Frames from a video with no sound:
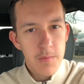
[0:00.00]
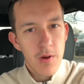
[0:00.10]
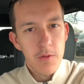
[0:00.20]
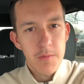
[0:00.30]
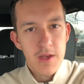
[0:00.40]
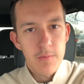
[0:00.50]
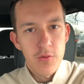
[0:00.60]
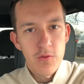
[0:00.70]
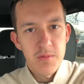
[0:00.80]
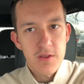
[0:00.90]
they probably made
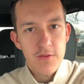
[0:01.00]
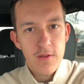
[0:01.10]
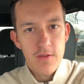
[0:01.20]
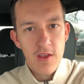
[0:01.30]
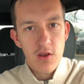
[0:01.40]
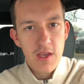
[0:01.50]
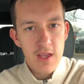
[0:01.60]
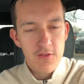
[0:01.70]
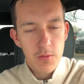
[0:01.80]
improvements to the tailgate.